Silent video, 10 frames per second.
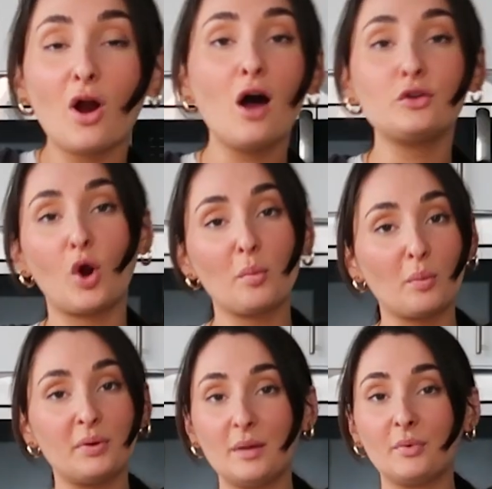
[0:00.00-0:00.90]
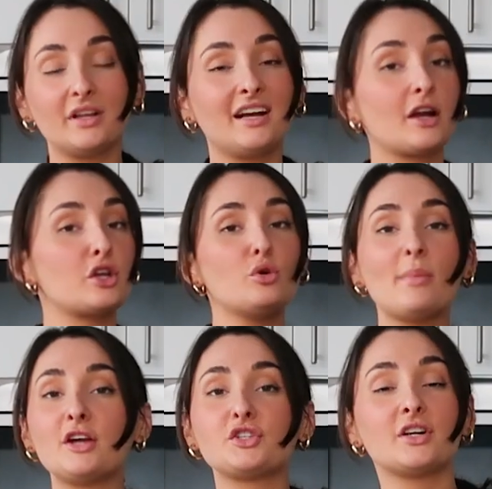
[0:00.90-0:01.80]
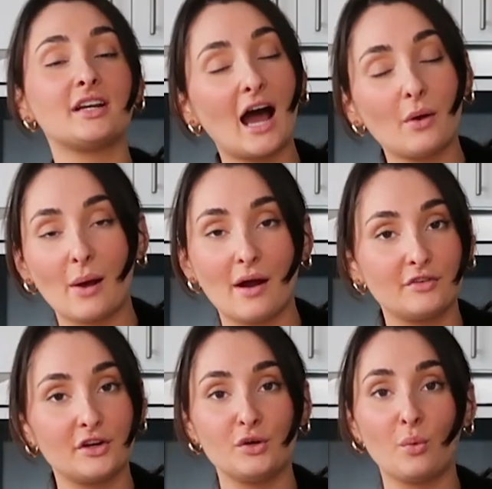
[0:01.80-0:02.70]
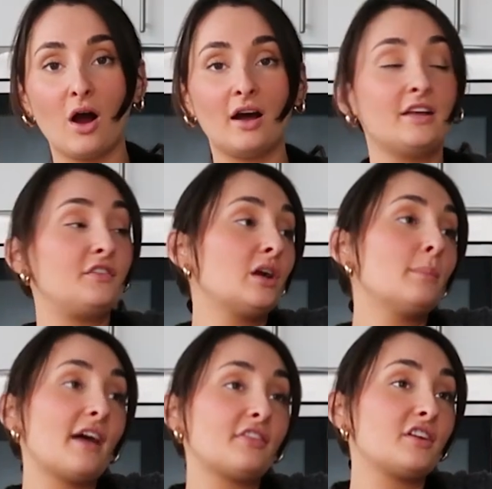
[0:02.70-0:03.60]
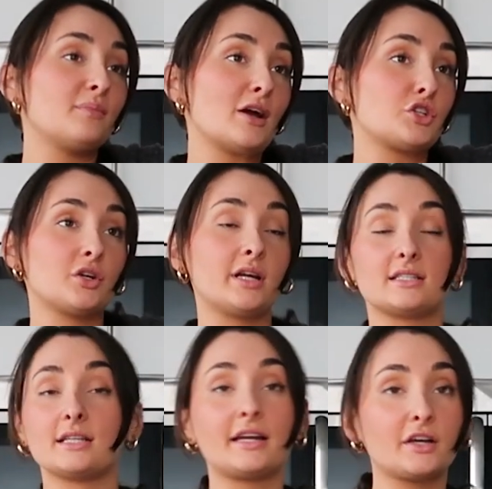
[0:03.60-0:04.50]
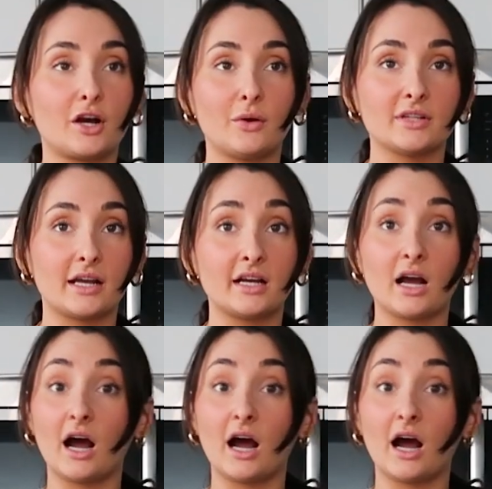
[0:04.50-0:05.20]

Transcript: we're all normal people here. You measure it out however you want. If your method of measuring is letting go and letting